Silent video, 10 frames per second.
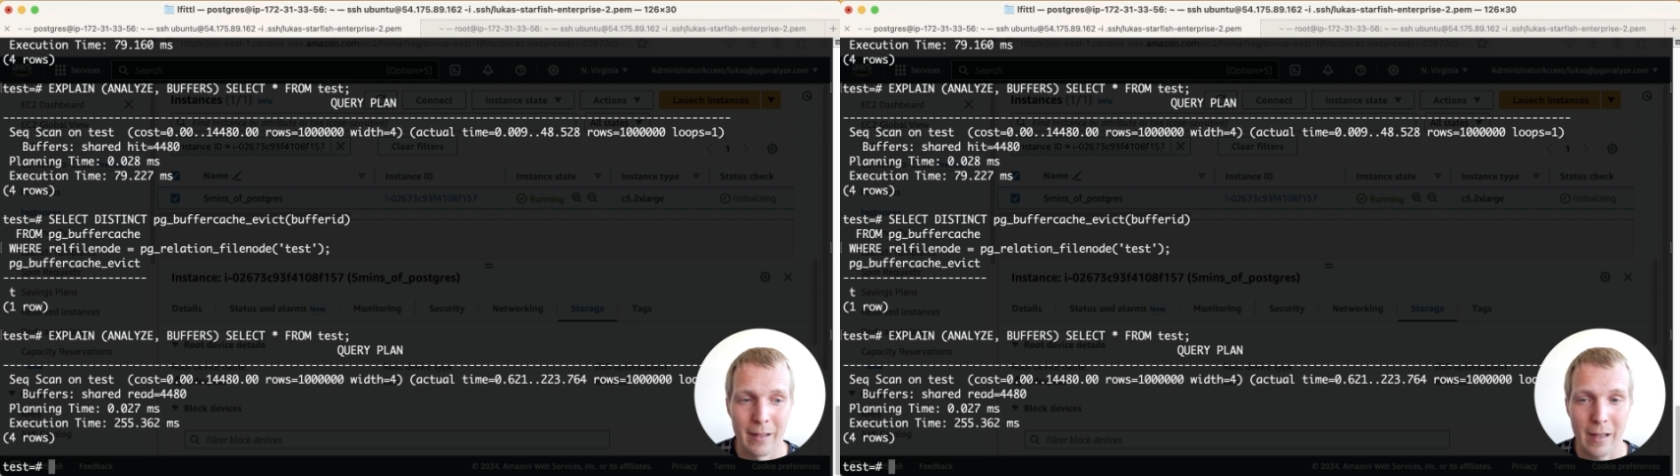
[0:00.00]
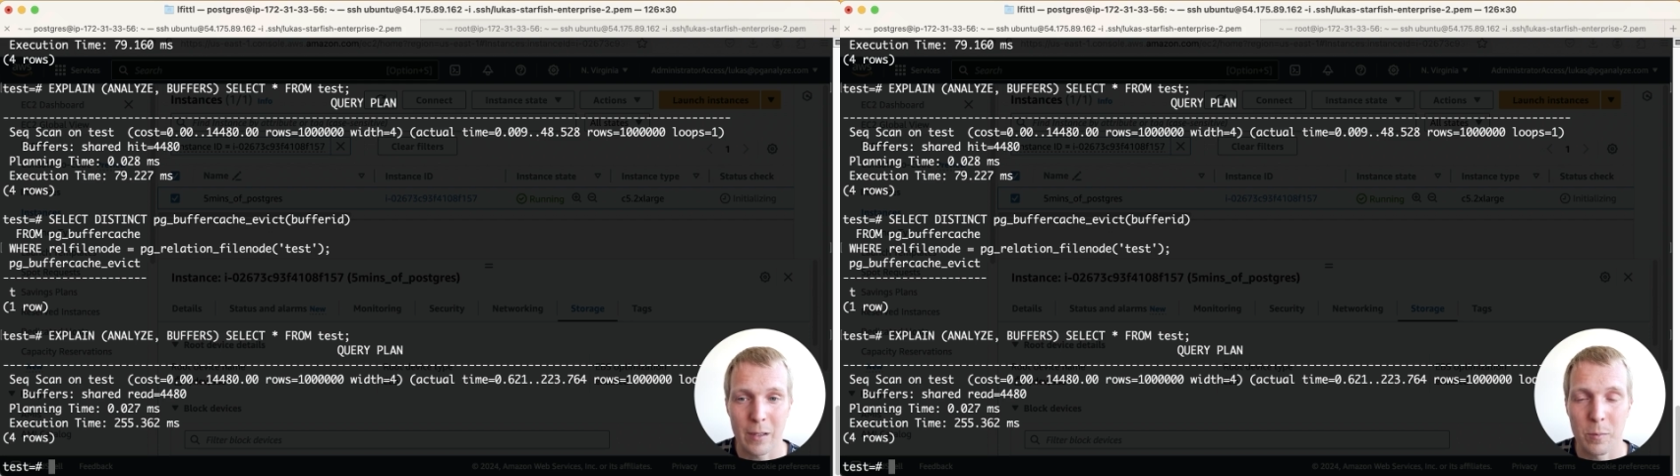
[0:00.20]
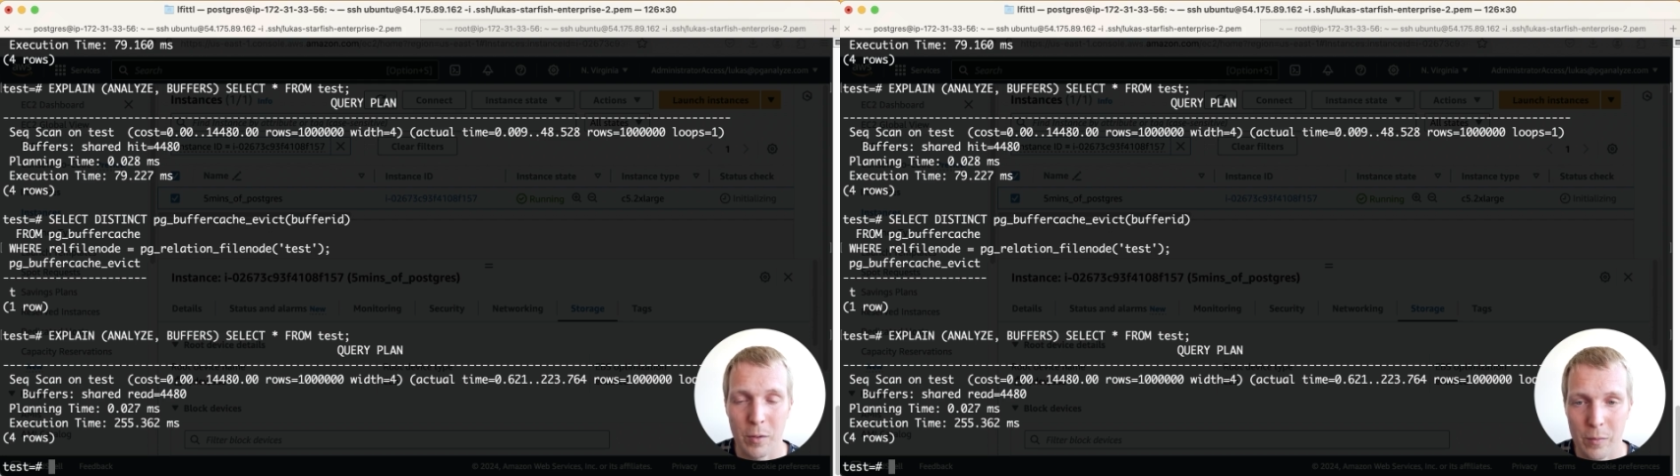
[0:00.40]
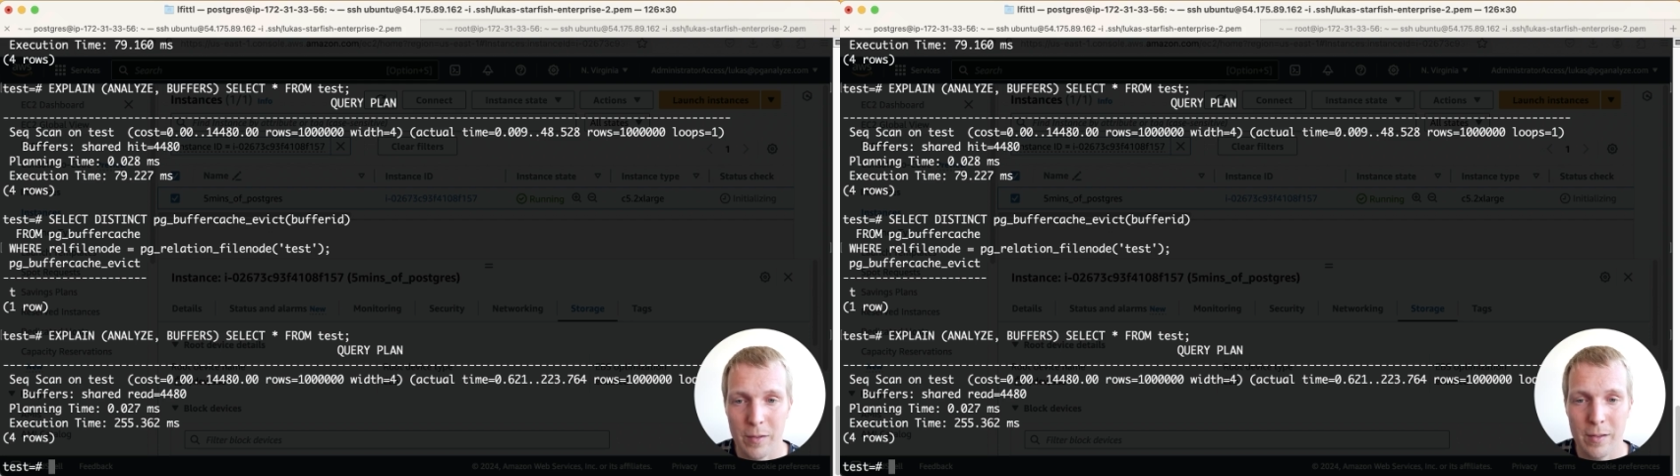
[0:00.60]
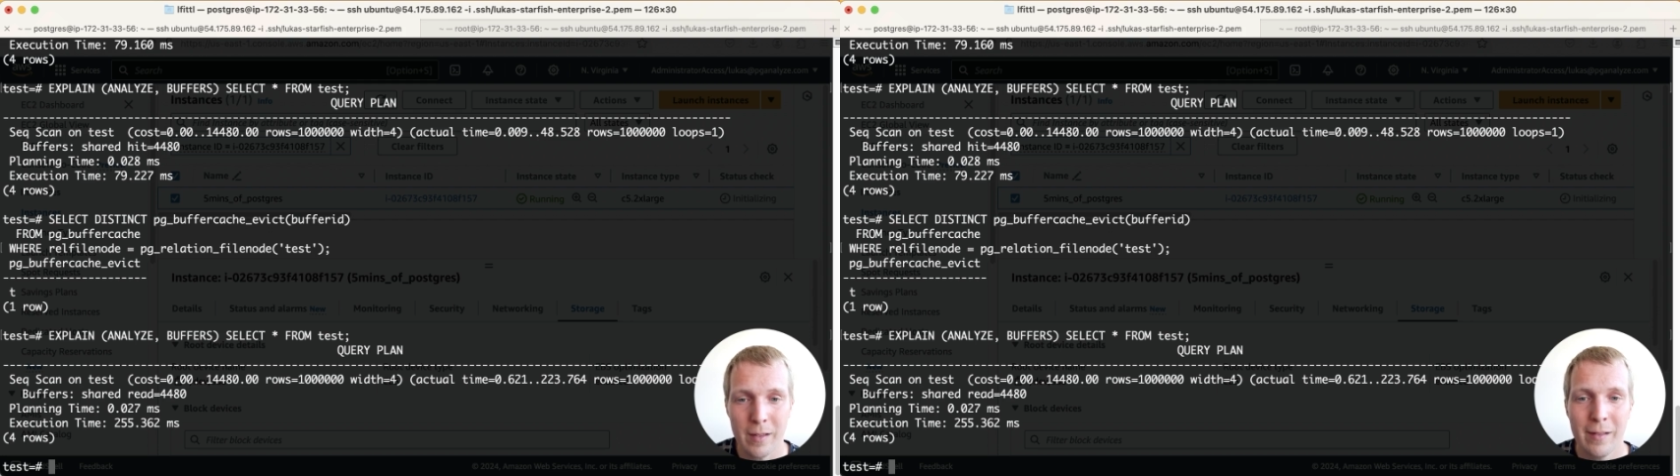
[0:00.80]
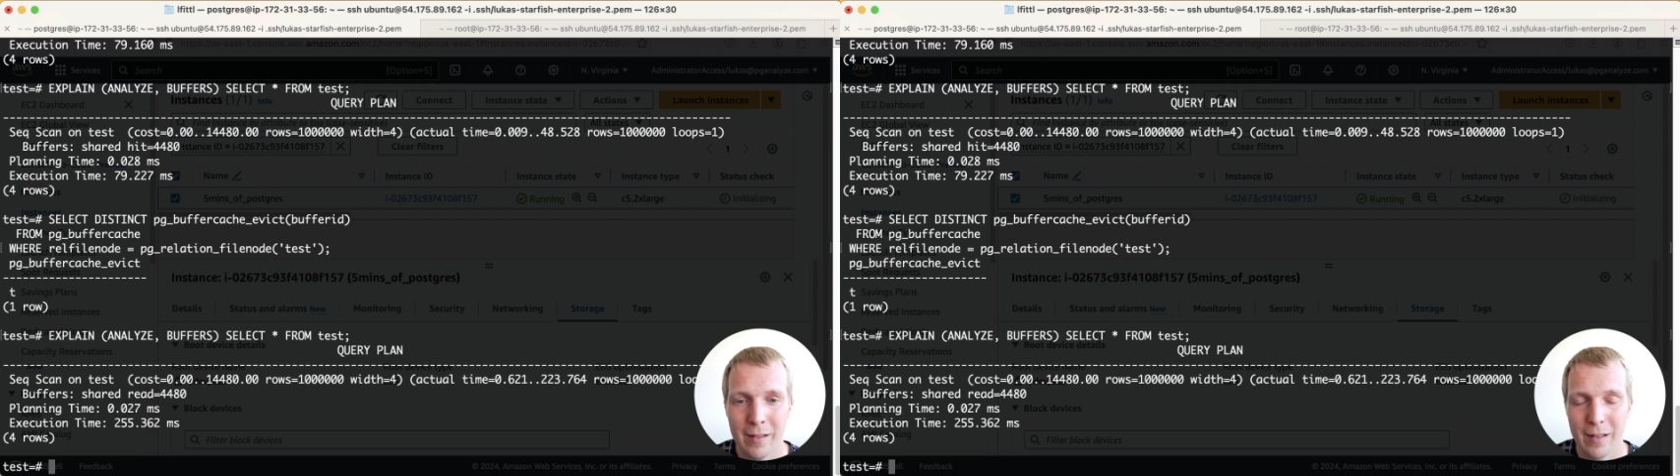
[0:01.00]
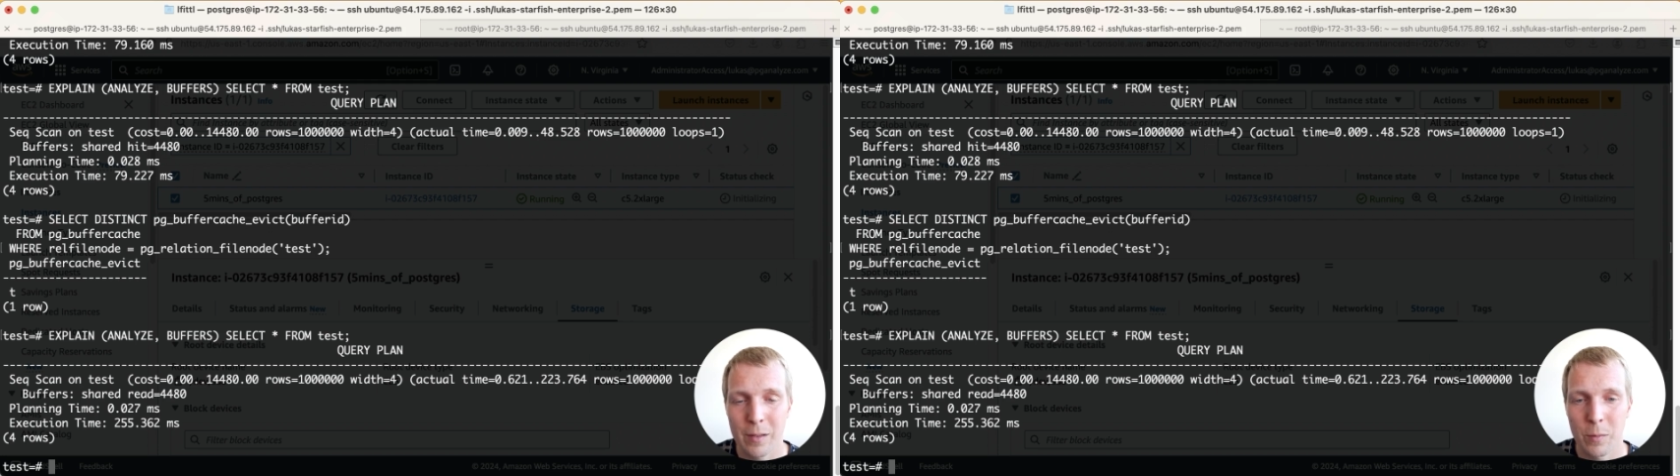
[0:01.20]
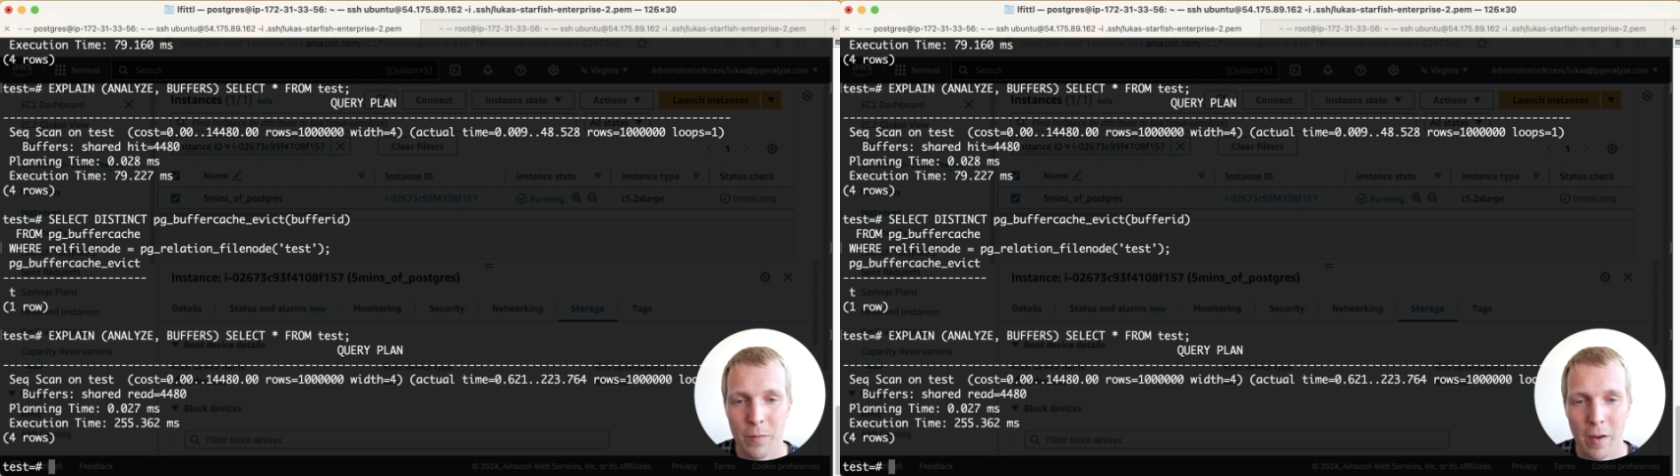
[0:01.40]
Thank you so much for listening.
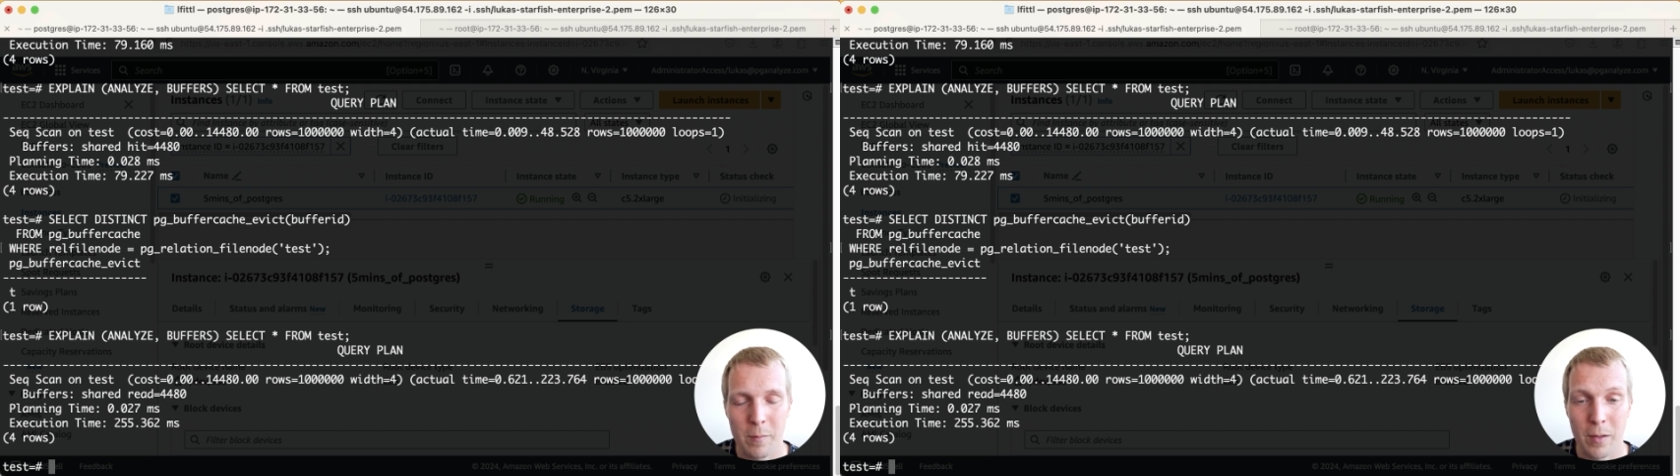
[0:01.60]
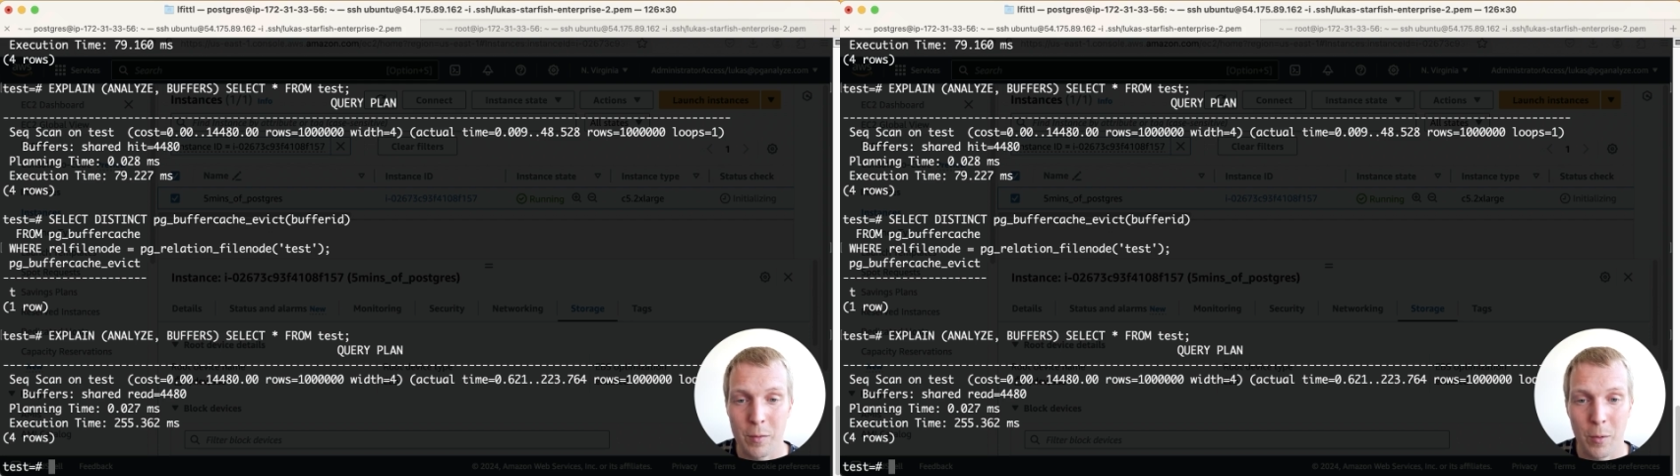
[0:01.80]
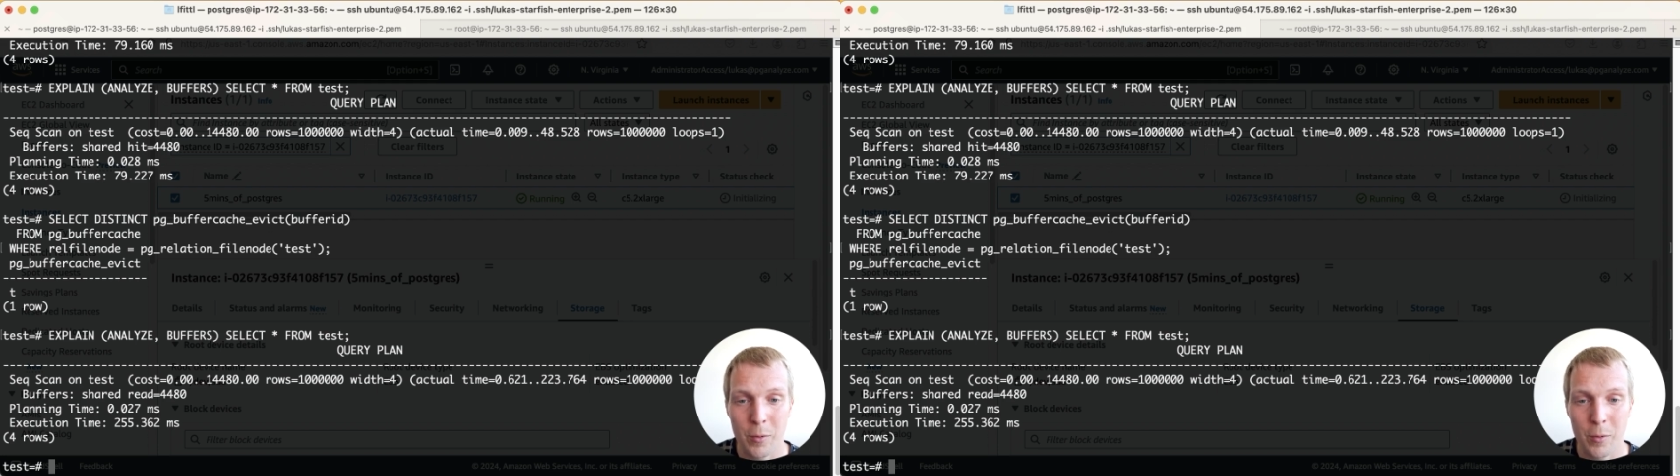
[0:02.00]
This was 5 Minutes of